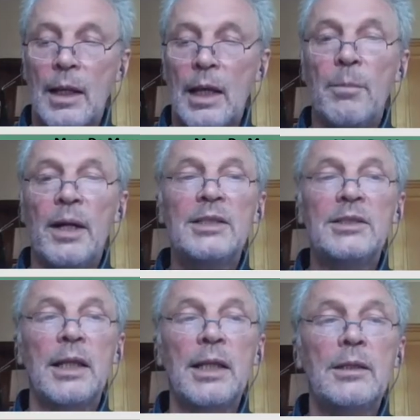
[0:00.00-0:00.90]
And by
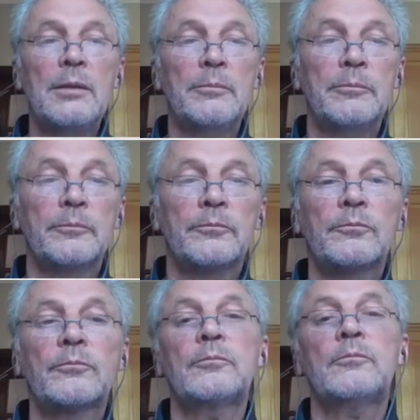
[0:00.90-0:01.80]
selecting,
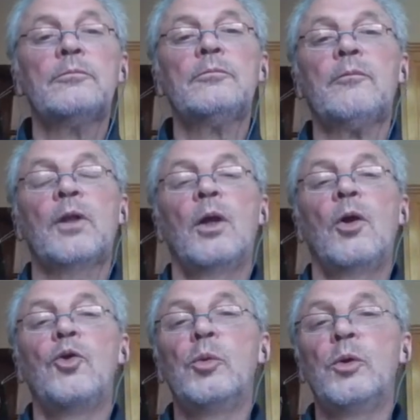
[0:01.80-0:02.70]

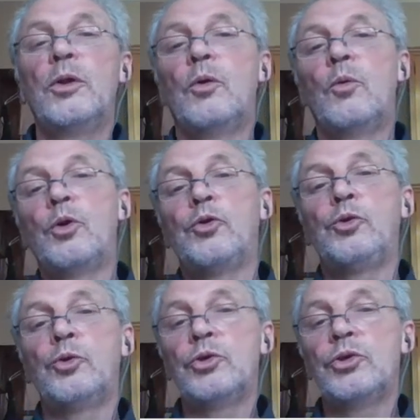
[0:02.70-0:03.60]
you will
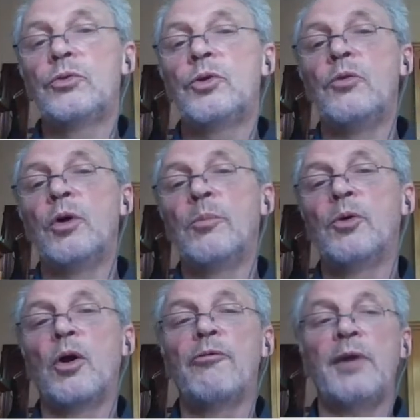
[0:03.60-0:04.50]
reduce the
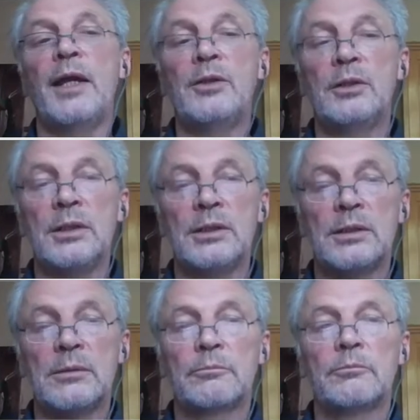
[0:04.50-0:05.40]
number of
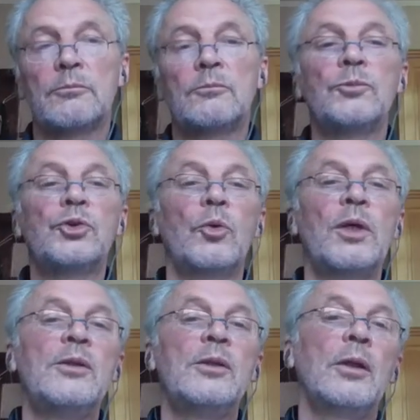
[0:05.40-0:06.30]
entities. So
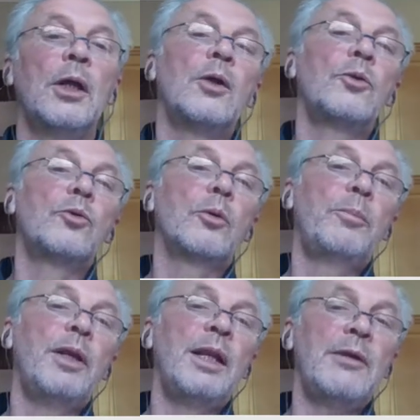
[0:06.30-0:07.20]
in the
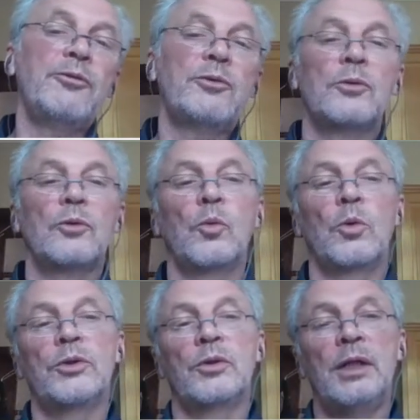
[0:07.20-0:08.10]
top left
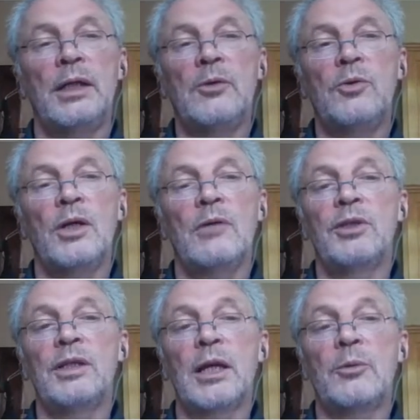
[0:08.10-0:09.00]
quarter here, you have the
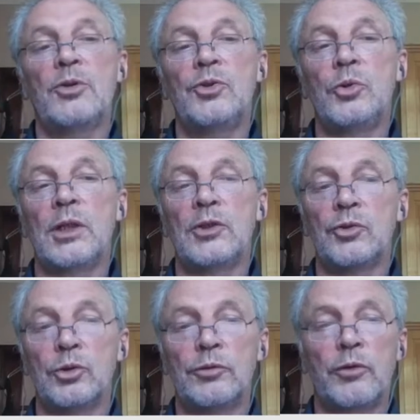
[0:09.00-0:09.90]
characters you can
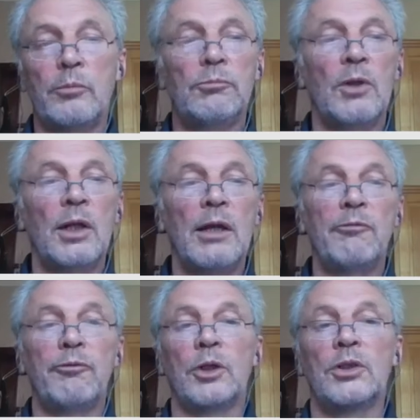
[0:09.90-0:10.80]
choose from. And
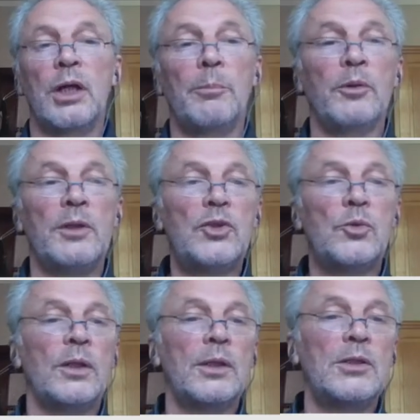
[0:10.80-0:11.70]
for example, this
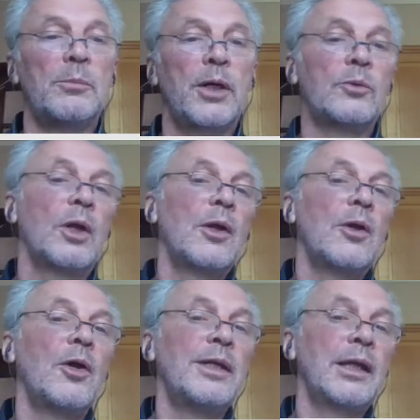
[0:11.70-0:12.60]
one is about
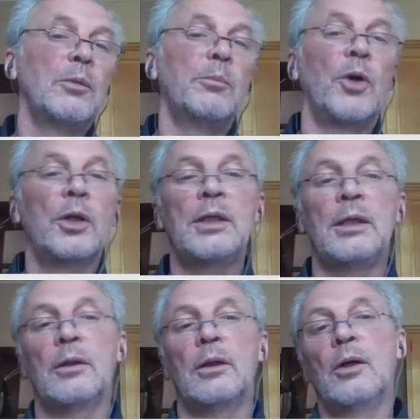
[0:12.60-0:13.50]
a yellow
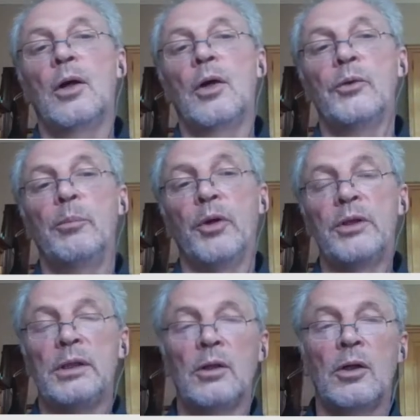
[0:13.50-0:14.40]
marking on the
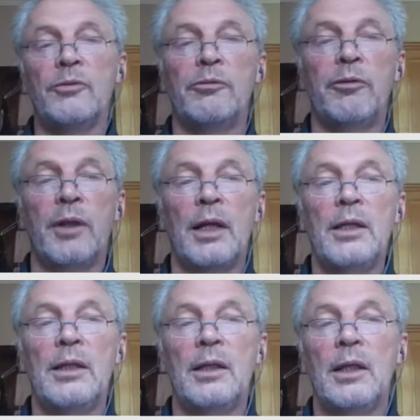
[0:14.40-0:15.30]
body of the fly,